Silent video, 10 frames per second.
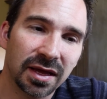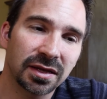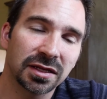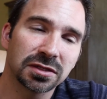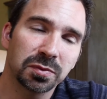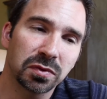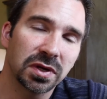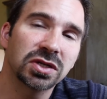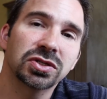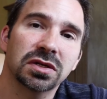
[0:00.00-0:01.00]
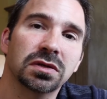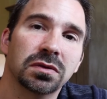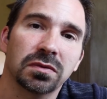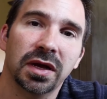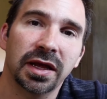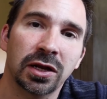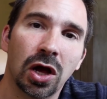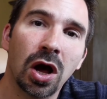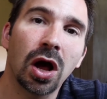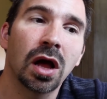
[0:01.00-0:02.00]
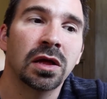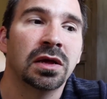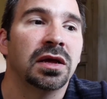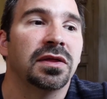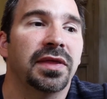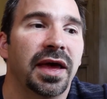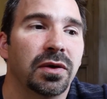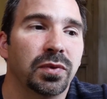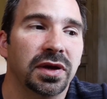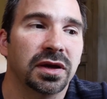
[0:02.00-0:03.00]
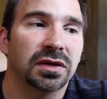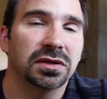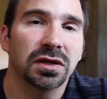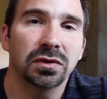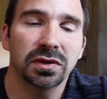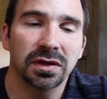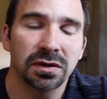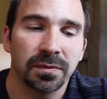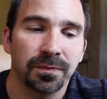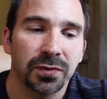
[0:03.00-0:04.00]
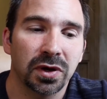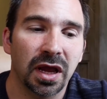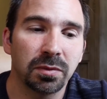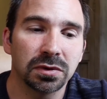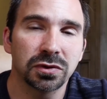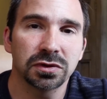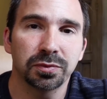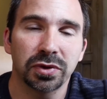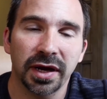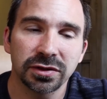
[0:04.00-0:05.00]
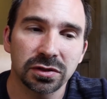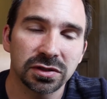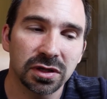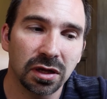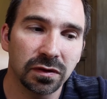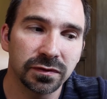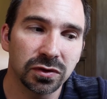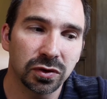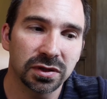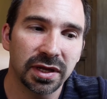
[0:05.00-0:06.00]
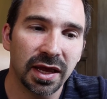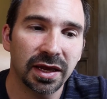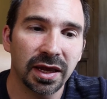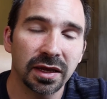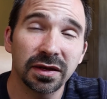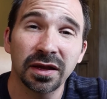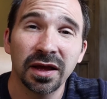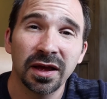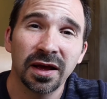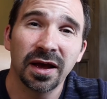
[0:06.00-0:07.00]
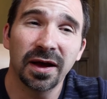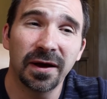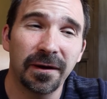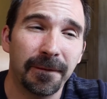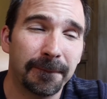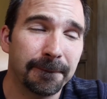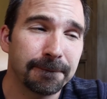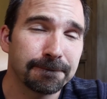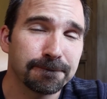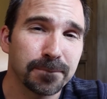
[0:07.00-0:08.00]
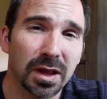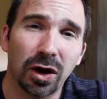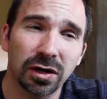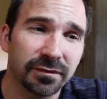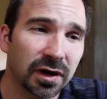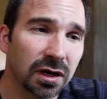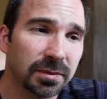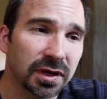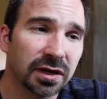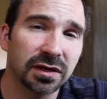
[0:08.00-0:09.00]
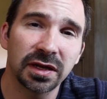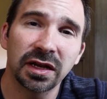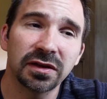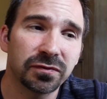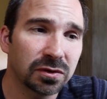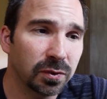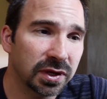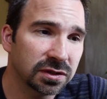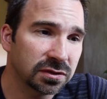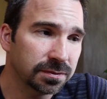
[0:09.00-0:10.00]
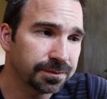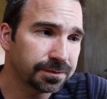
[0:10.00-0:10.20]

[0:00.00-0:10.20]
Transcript: and inspiration, right? And awe that we continually are able to surprise ourselves or take in um, our environment in, in different ways.